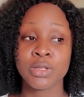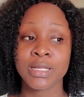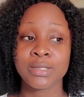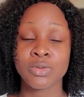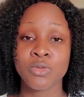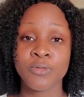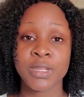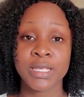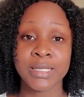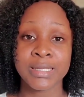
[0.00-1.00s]
that roofing
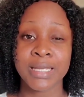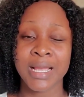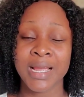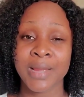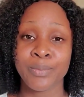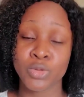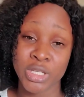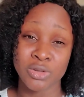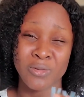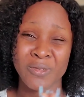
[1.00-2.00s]
is a
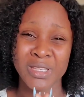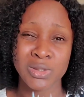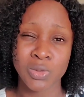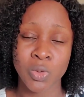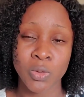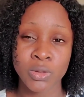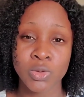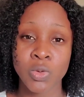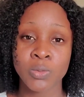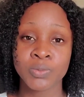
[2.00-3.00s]
project of its own,
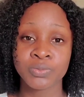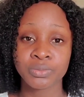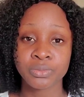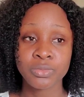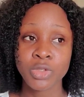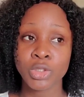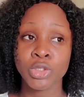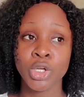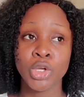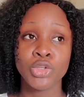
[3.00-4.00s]
so
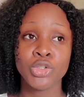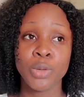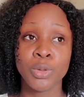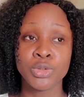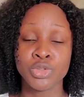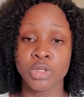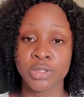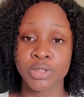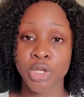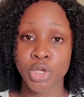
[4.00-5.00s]
you don't want to
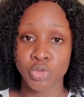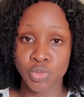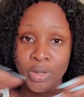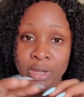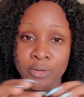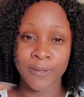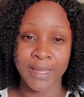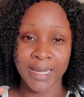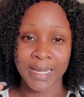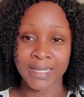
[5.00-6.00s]
just do a roofing
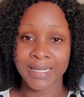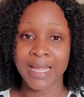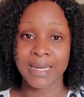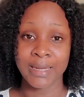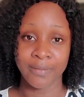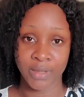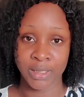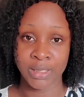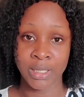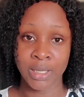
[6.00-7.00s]
carcass and leave
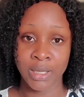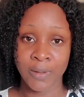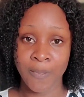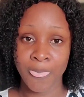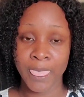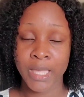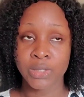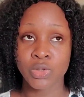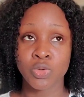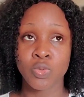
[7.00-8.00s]
it.
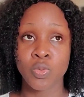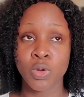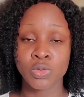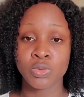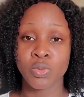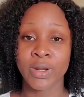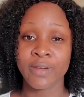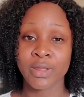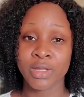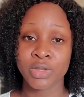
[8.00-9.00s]
So you want to, whenever
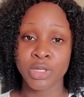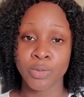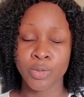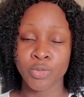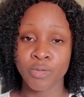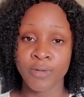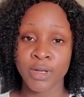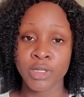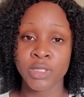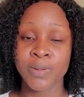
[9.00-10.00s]
you are doing your roofing,
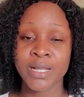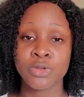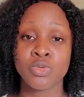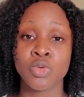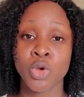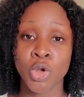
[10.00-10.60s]
it's better you,